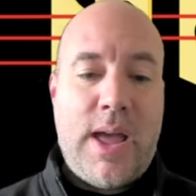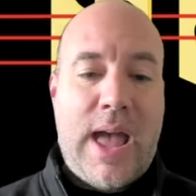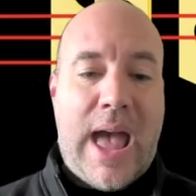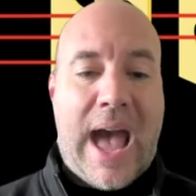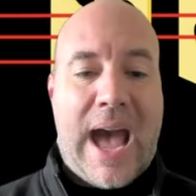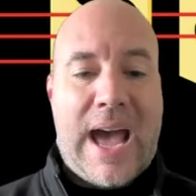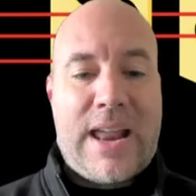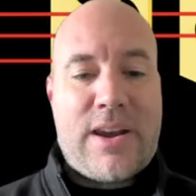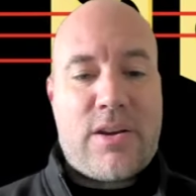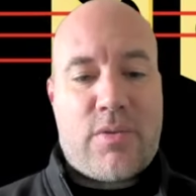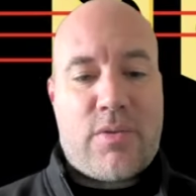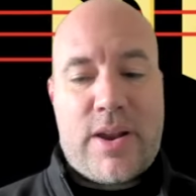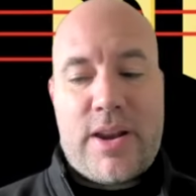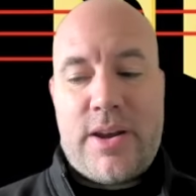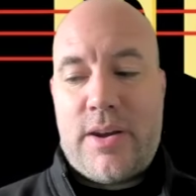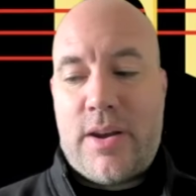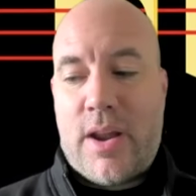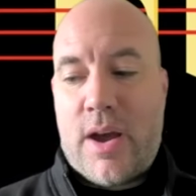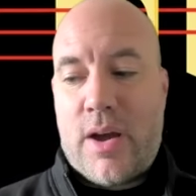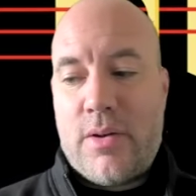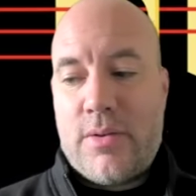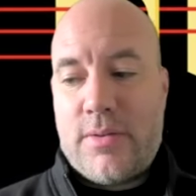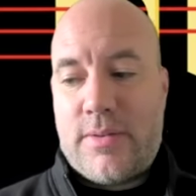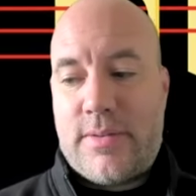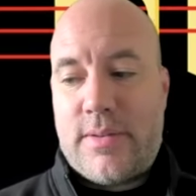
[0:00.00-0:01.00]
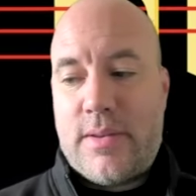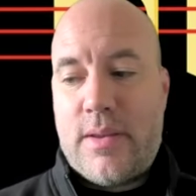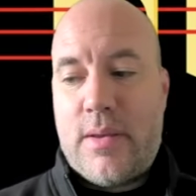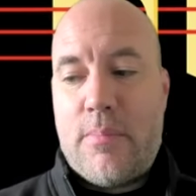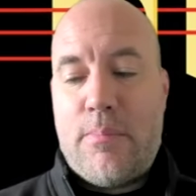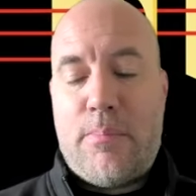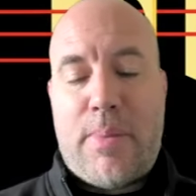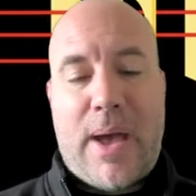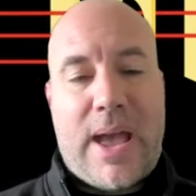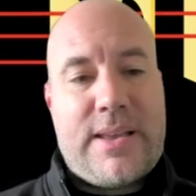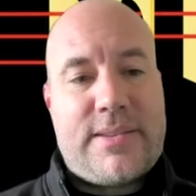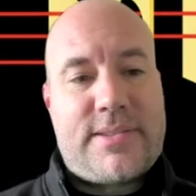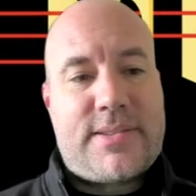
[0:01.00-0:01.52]
handwritten notes
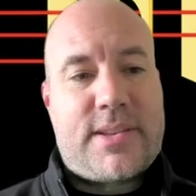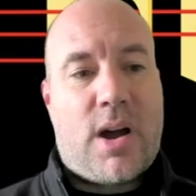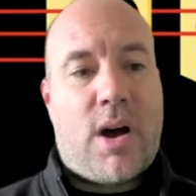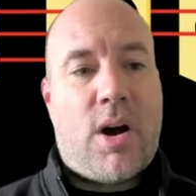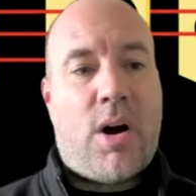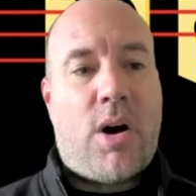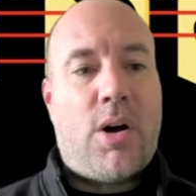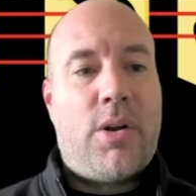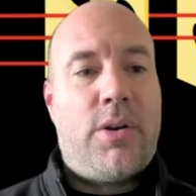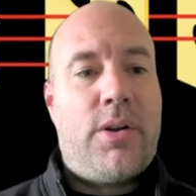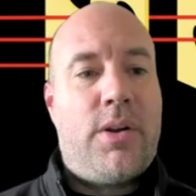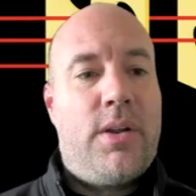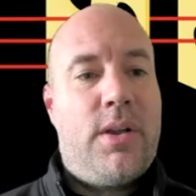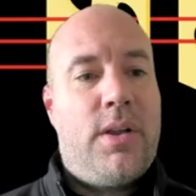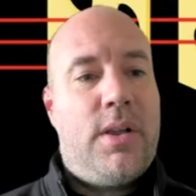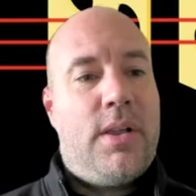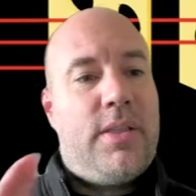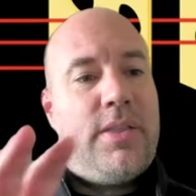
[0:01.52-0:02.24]
based on